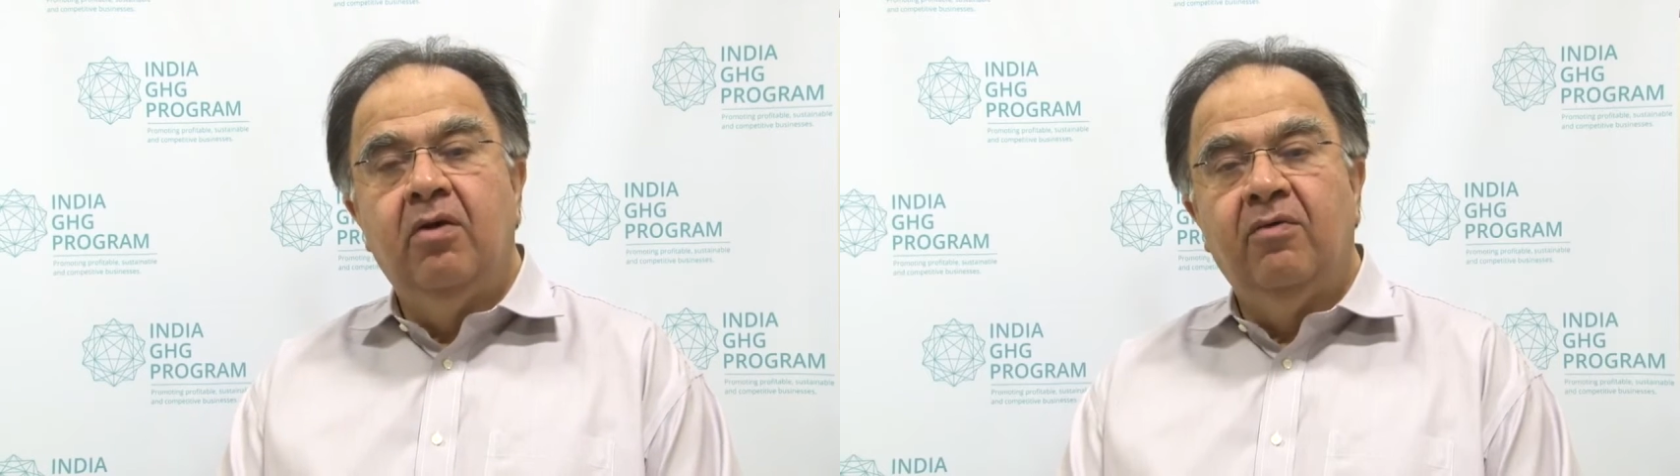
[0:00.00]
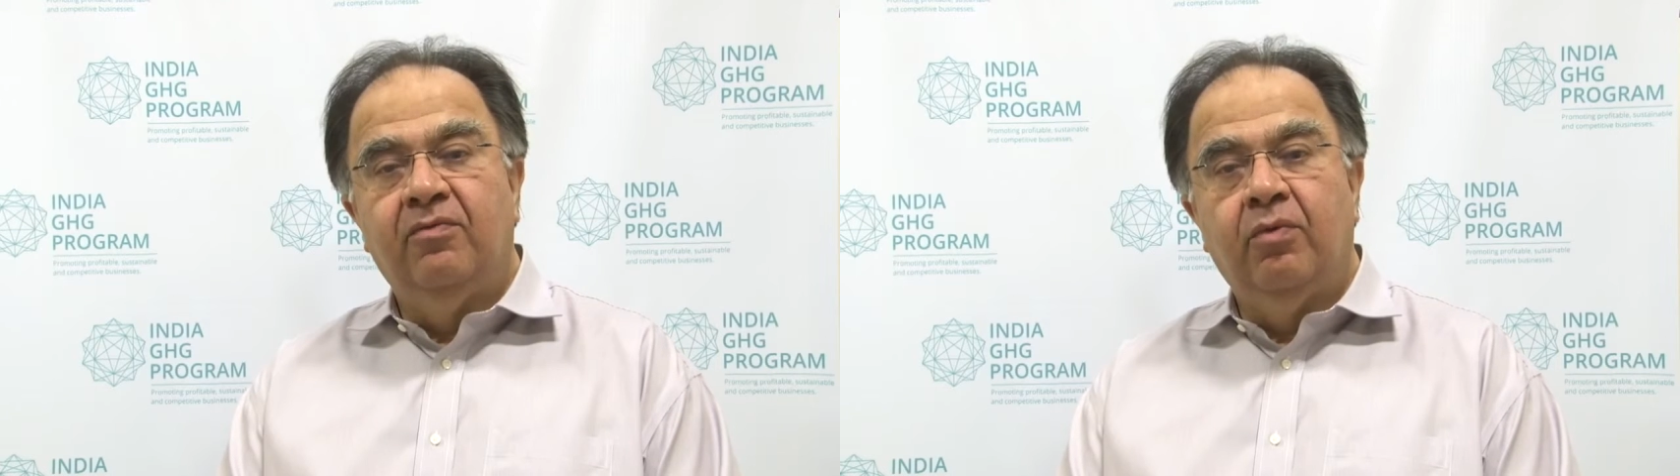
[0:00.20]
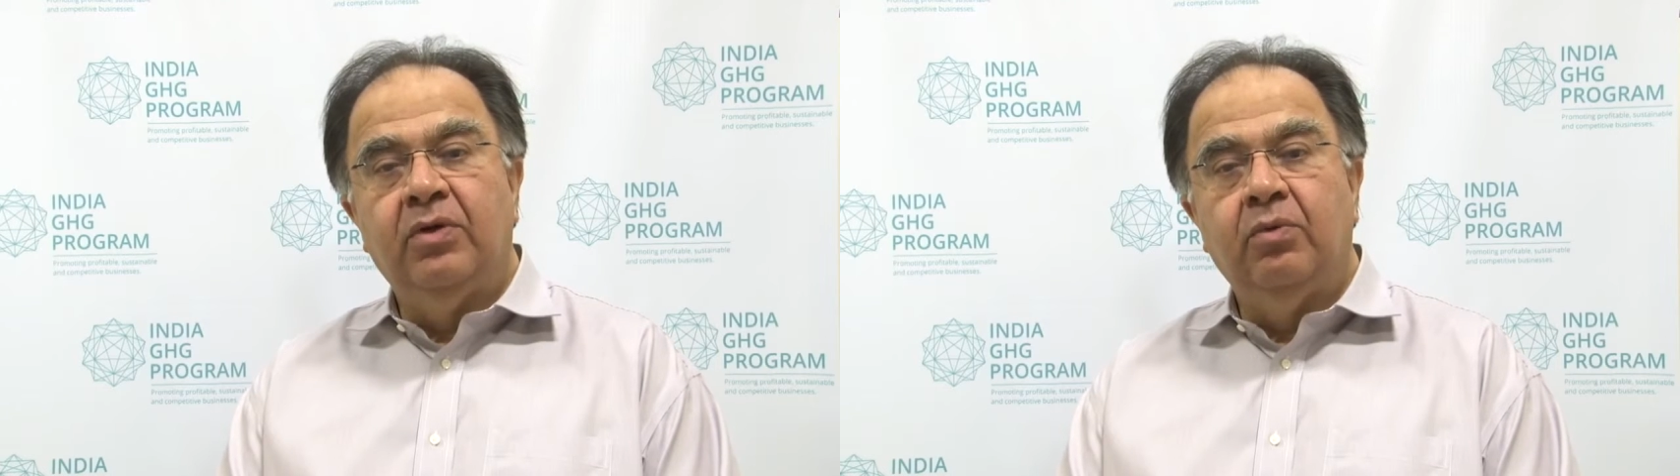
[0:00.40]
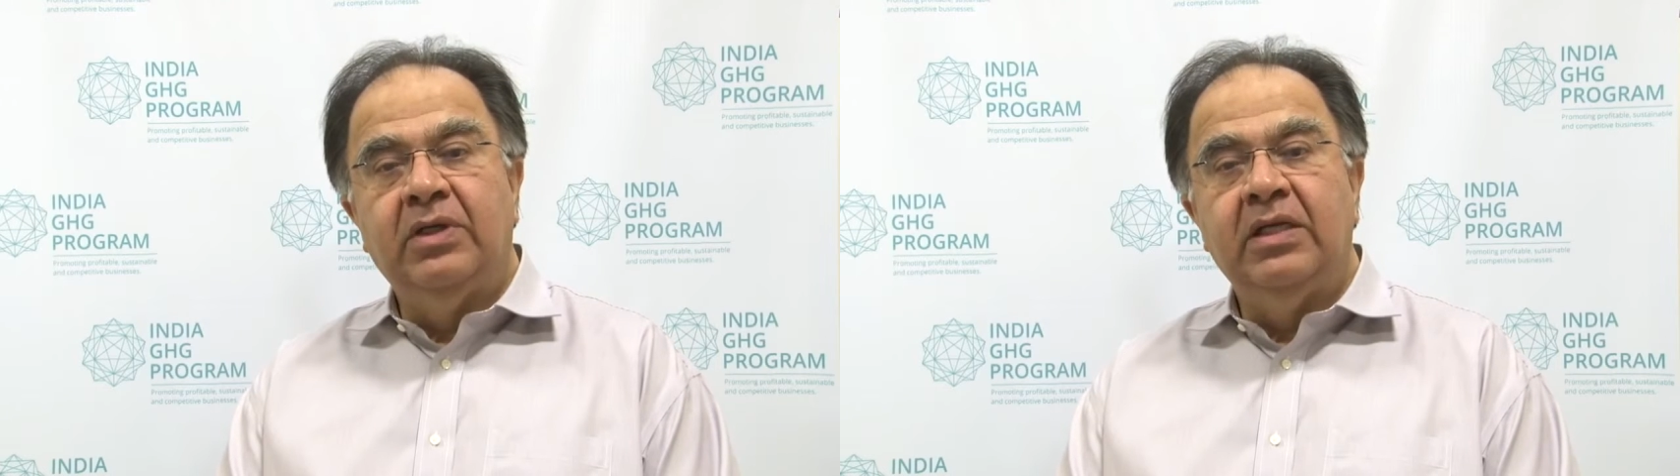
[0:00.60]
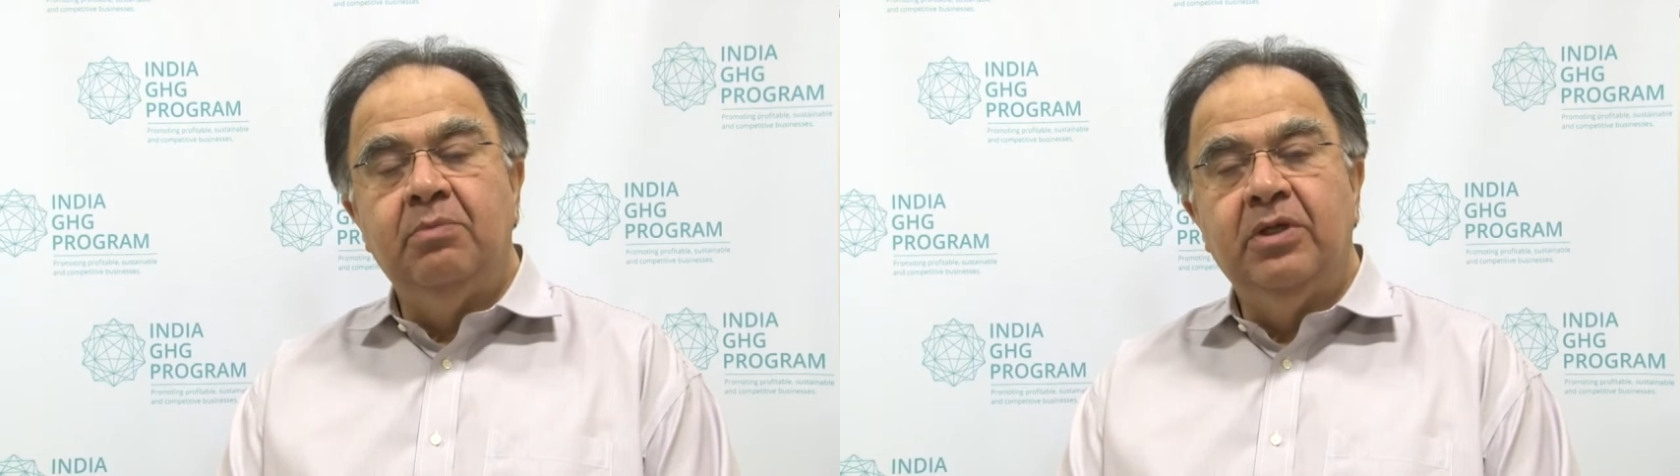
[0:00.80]
of
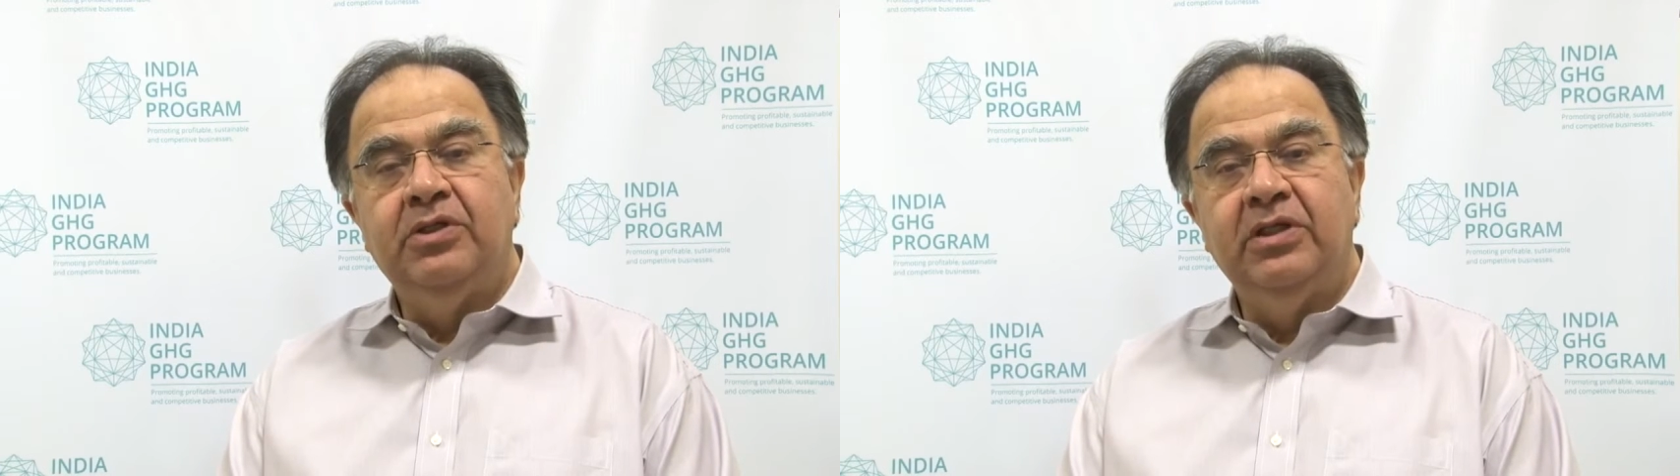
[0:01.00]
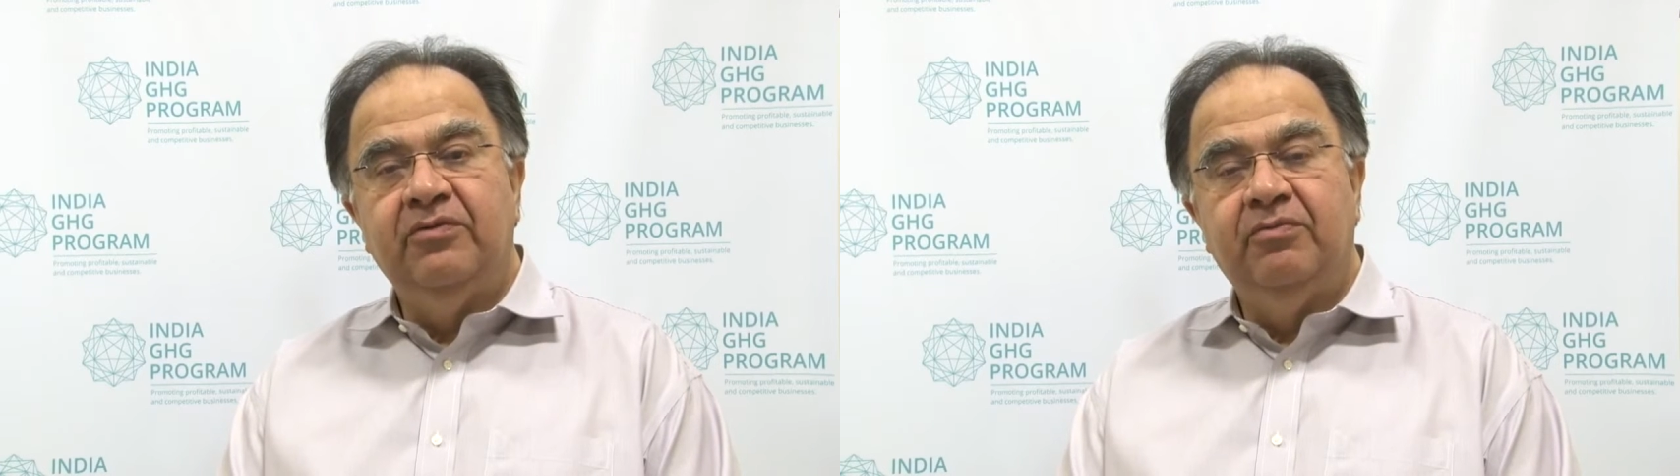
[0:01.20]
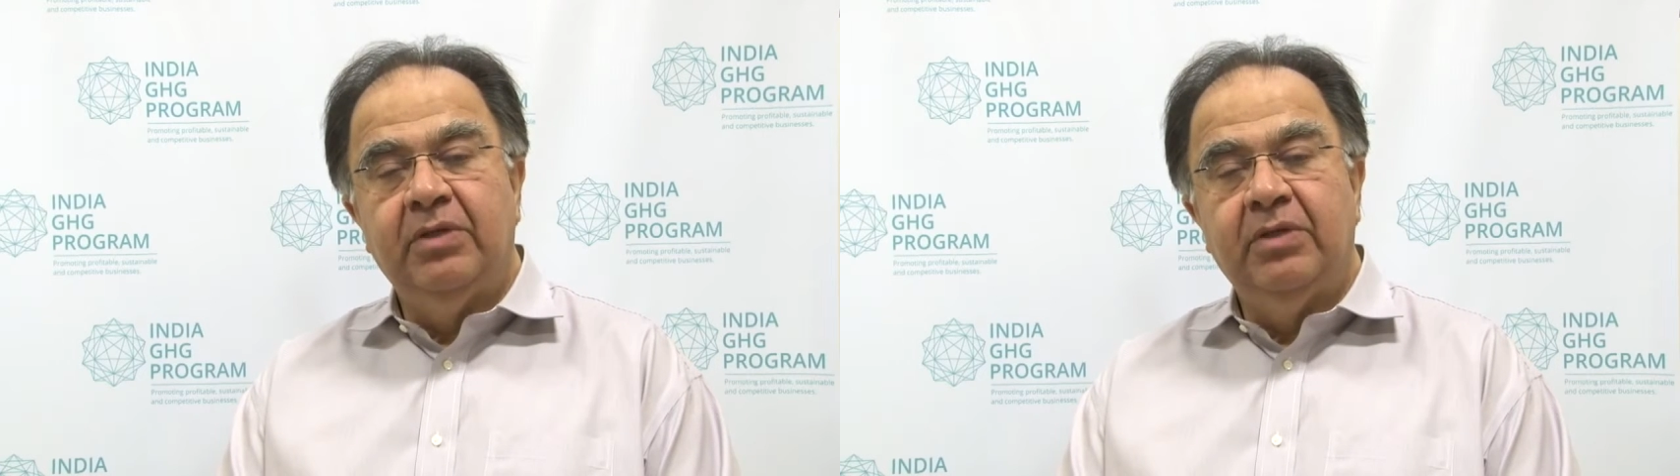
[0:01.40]
what can be achieved,